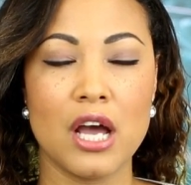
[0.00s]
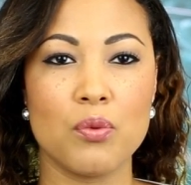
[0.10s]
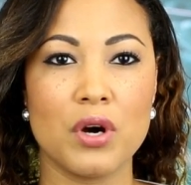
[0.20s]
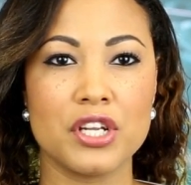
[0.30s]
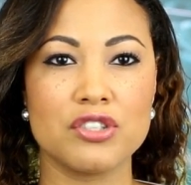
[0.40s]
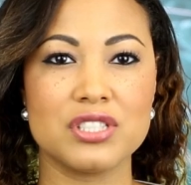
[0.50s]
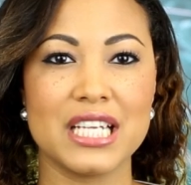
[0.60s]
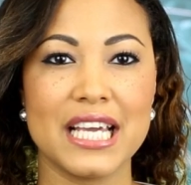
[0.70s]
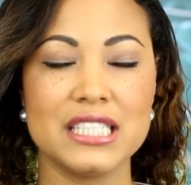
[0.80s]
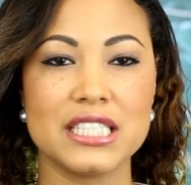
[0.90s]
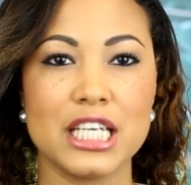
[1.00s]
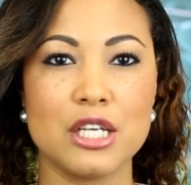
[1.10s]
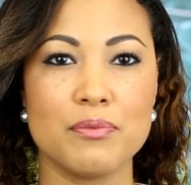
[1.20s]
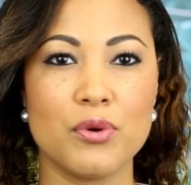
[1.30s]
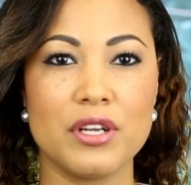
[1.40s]
at
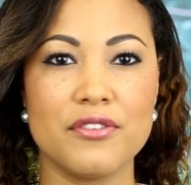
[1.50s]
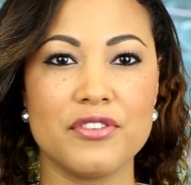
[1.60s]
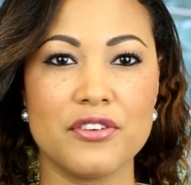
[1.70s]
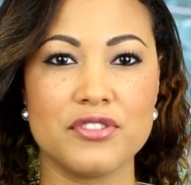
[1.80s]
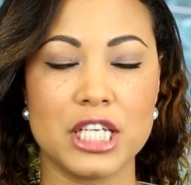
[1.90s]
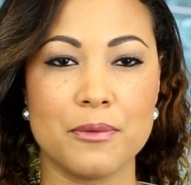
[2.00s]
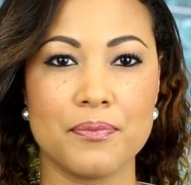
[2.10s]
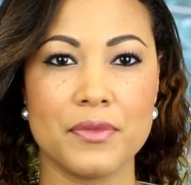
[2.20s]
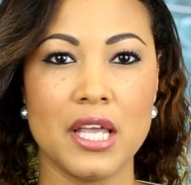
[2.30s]
118.50.